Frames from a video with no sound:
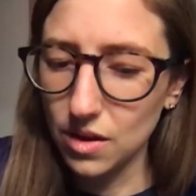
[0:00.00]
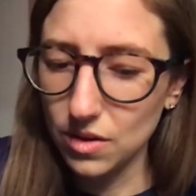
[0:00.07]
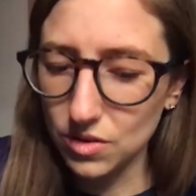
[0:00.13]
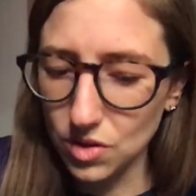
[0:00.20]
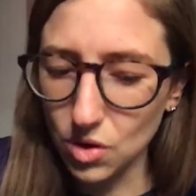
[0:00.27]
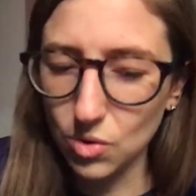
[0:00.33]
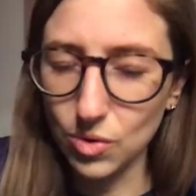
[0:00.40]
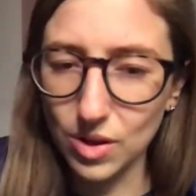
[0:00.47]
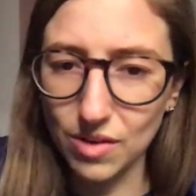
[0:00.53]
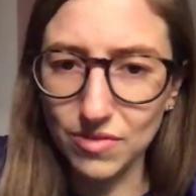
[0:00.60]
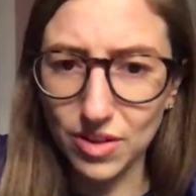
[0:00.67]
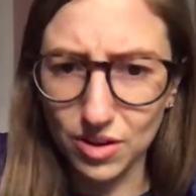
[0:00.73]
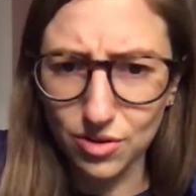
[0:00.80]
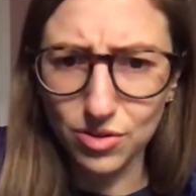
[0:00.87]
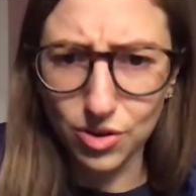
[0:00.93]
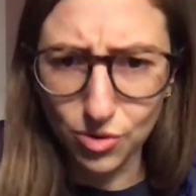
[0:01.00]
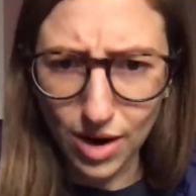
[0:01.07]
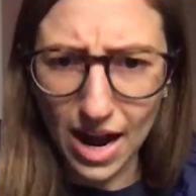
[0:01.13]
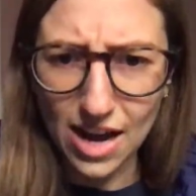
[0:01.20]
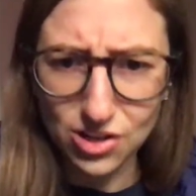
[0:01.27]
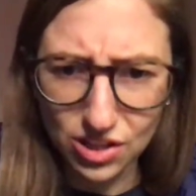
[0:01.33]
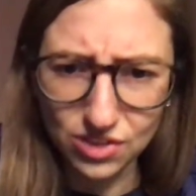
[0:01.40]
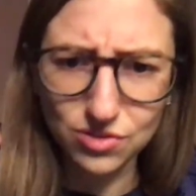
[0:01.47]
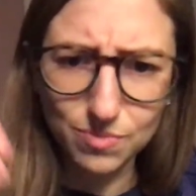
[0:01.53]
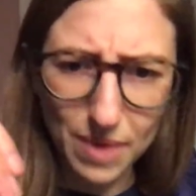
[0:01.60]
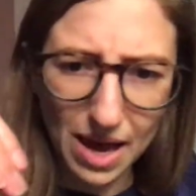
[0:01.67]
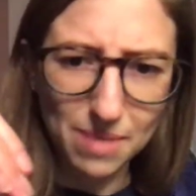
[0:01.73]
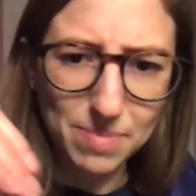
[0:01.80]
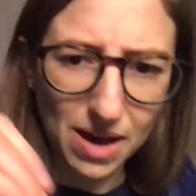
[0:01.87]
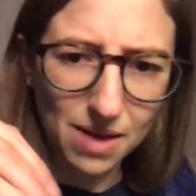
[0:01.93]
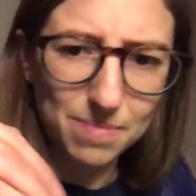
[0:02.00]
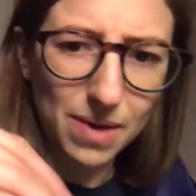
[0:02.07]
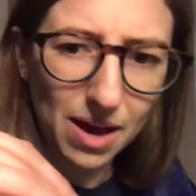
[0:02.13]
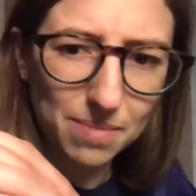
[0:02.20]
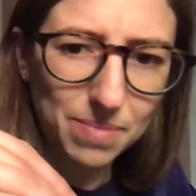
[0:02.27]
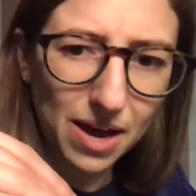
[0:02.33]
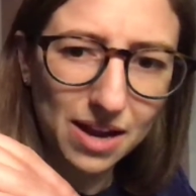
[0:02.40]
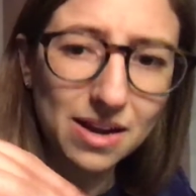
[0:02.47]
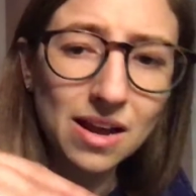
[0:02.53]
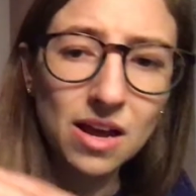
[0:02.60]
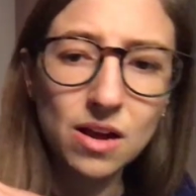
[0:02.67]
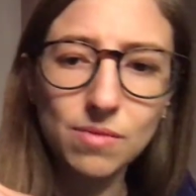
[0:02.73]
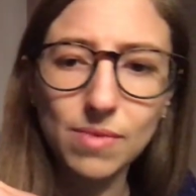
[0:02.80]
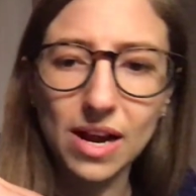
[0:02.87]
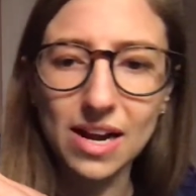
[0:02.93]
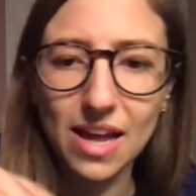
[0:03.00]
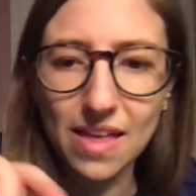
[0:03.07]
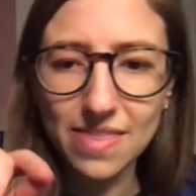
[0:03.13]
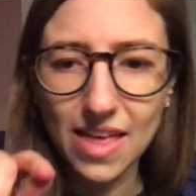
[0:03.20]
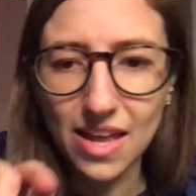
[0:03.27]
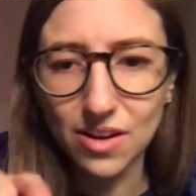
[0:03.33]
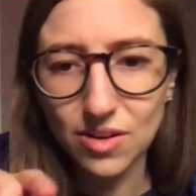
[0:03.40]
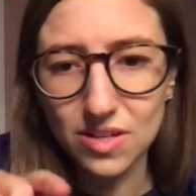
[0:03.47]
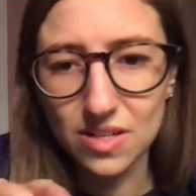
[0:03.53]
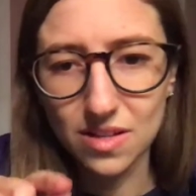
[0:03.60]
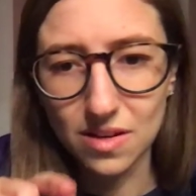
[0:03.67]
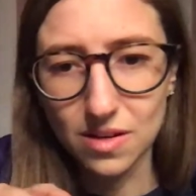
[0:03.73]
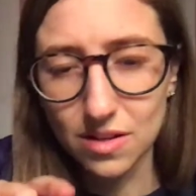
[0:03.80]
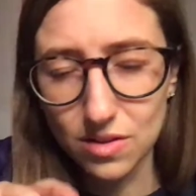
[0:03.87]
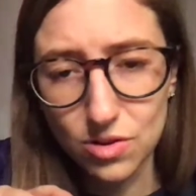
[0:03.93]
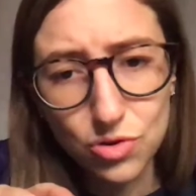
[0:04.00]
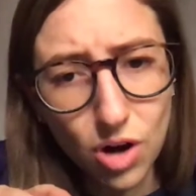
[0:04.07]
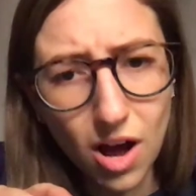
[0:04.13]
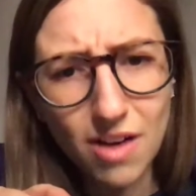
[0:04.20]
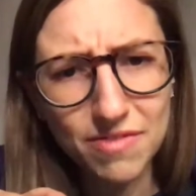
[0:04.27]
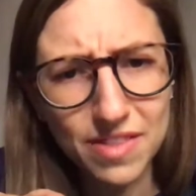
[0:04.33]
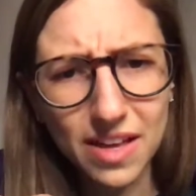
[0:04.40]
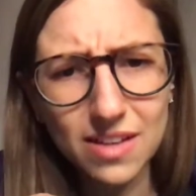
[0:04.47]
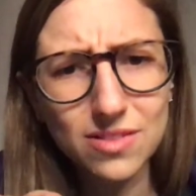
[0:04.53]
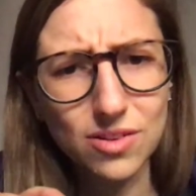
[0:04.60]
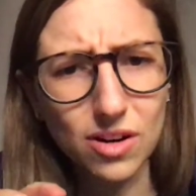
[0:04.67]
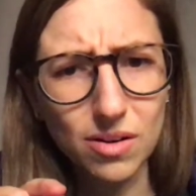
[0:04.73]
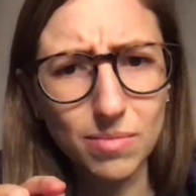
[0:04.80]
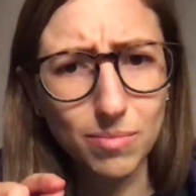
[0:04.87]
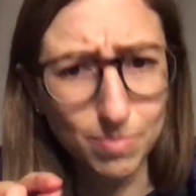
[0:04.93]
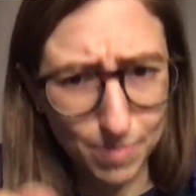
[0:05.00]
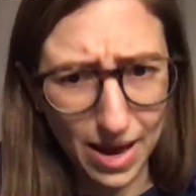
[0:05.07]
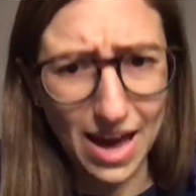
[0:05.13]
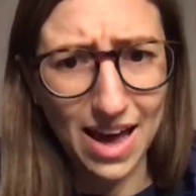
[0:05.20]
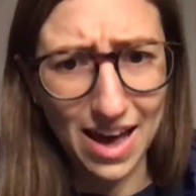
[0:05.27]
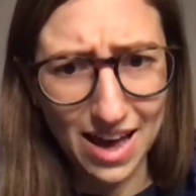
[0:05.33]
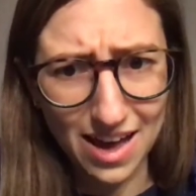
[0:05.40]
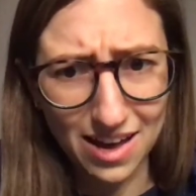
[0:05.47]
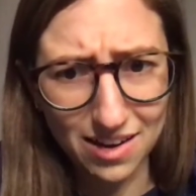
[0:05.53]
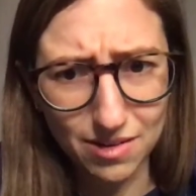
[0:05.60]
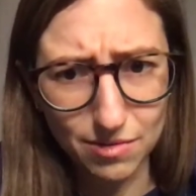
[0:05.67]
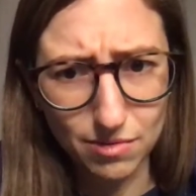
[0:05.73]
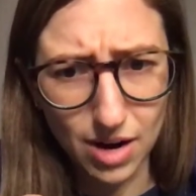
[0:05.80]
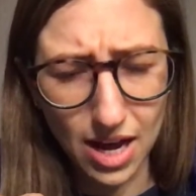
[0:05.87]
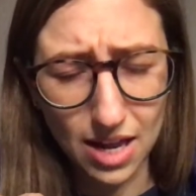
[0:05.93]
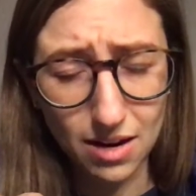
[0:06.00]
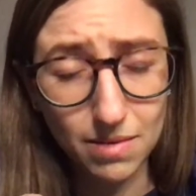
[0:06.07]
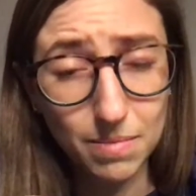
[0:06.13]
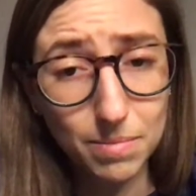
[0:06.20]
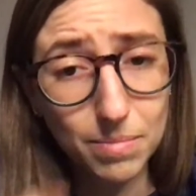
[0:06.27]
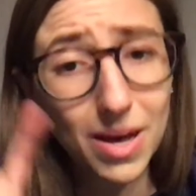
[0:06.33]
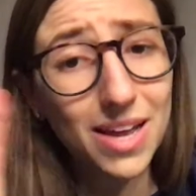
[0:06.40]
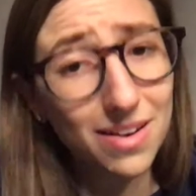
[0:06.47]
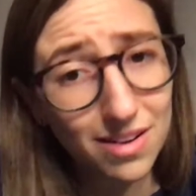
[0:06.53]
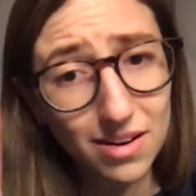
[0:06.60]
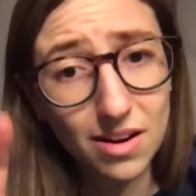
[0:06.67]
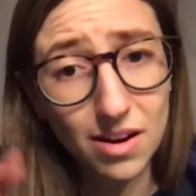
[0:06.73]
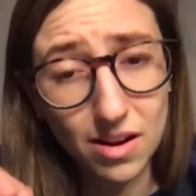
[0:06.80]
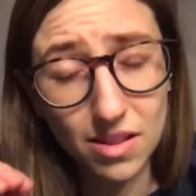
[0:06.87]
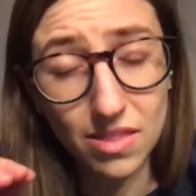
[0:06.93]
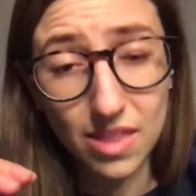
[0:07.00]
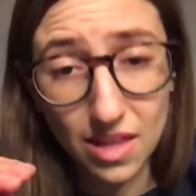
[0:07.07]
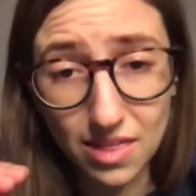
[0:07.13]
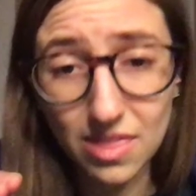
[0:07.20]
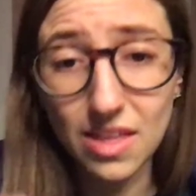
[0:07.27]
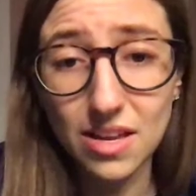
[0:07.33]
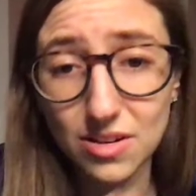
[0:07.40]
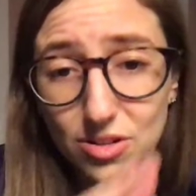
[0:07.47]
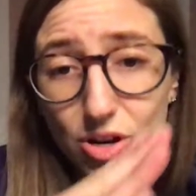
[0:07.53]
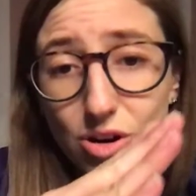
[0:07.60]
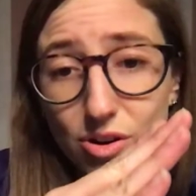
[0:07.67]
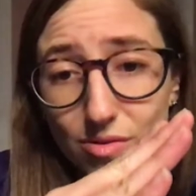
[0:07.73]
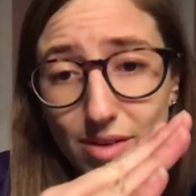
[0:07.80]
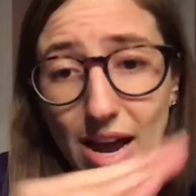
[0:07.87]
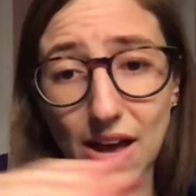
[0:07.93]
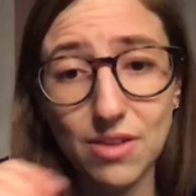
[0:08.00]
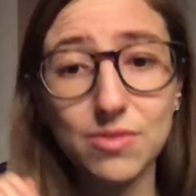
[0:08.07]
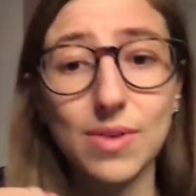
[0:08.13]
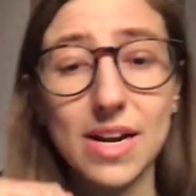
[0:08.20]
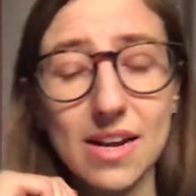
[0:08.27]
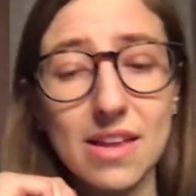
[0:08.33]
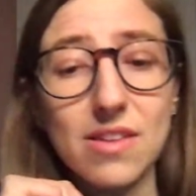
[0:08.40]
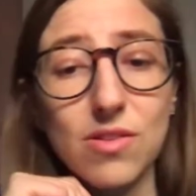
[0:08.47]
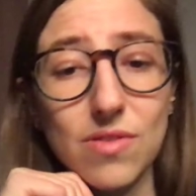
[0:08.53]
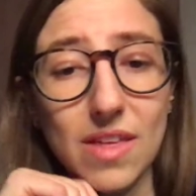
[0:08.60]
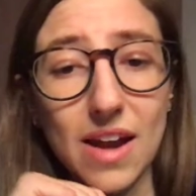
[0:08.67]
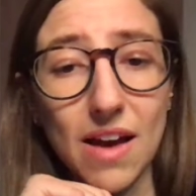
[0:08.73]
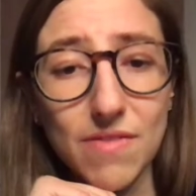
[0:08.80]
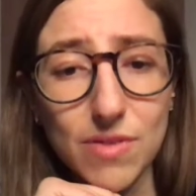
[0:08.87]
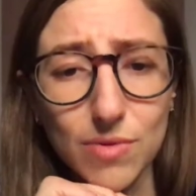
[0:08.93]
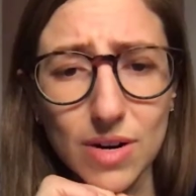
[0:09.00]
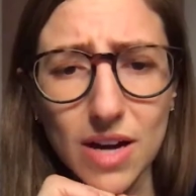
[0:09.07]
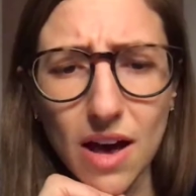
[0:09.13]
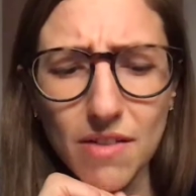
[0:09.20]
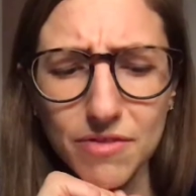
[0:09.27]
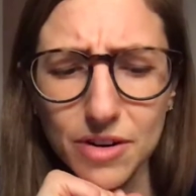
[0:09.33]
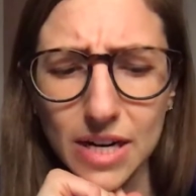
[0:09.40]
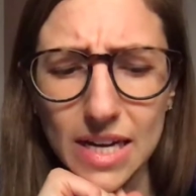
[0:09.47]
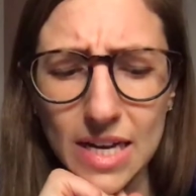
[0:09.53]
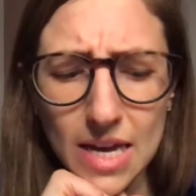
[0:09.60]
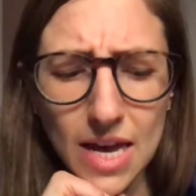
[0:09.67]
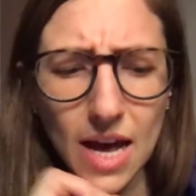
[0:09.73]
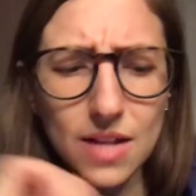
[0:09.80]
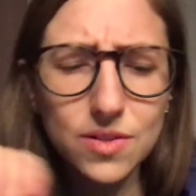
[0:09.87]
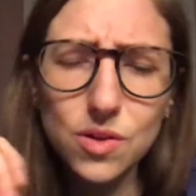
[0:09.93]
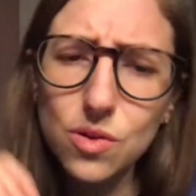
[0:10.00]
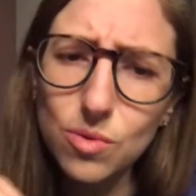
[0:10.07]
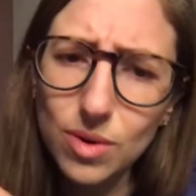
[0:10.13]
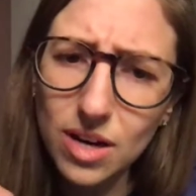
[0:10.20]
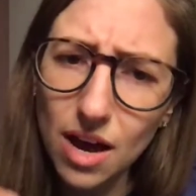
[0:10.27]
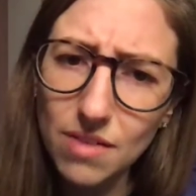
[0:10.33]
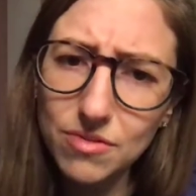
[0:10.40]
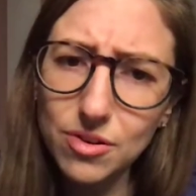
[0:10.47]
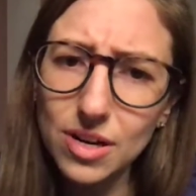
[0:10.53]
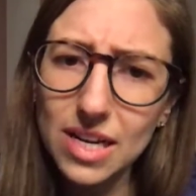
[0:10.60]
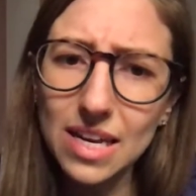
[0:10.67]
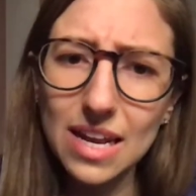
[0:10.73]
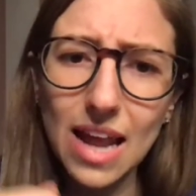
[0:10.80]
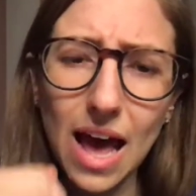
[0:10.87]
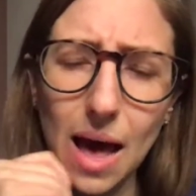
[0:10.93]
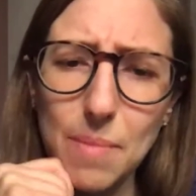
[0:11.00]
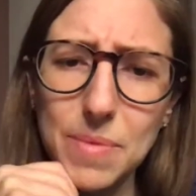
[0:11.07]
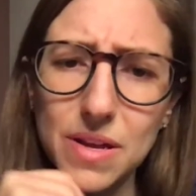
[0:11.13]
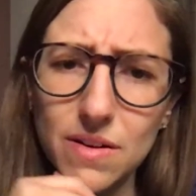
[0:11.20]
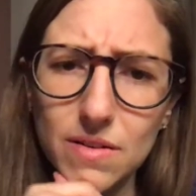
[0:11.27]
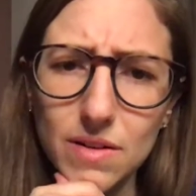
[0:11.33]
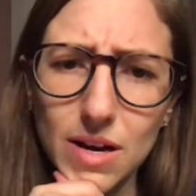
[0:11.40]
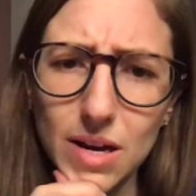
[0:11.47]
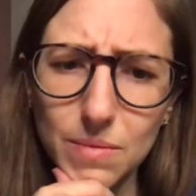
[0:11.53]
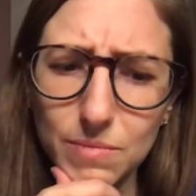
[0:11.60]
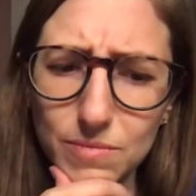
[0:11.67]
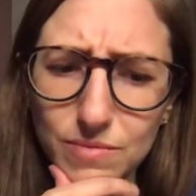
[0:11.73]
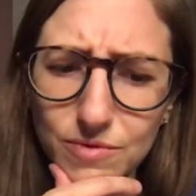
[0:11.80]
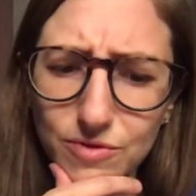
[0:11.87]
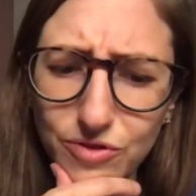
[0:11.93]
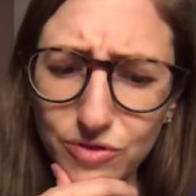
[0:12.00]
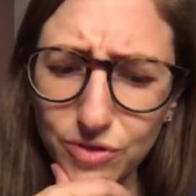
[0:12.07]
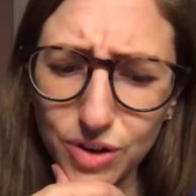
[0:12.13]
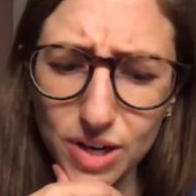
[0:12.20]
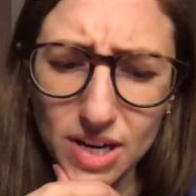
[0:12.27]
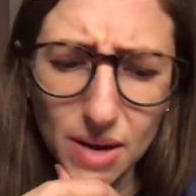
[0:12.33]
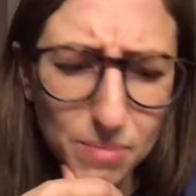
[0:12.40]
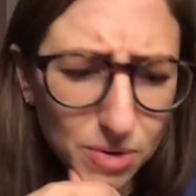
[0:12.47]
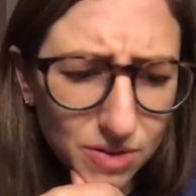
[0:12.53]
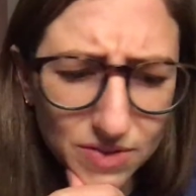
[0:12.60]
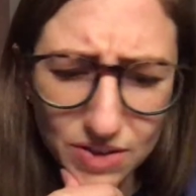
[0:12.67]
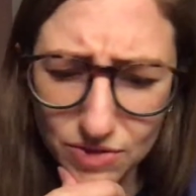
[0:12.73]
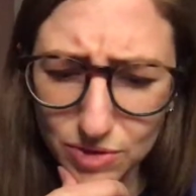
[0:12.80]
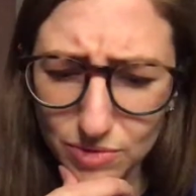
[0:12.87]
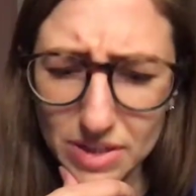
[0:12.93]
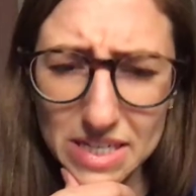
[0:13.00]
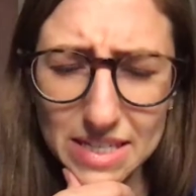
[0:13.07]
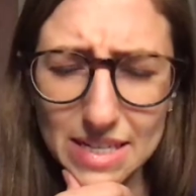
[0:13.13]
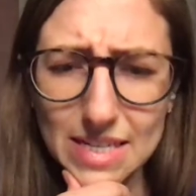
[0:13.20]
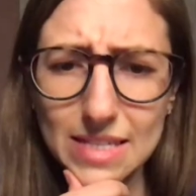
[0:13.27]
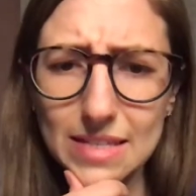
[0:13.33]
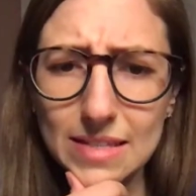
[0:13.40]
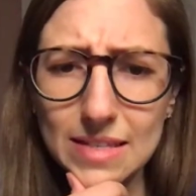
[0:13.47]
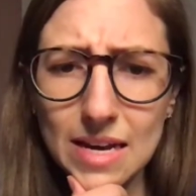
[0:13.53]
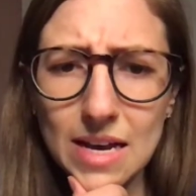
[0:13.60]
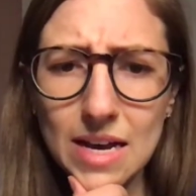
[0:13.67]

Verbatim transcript: so you have the, the crash, things are bad, bad, bad, bad, right? And then you get to the, the trough, things are bad, right? But they, they turn around, right? And you then have the recovery. And so the recovery can happen um, for a number of different reasons.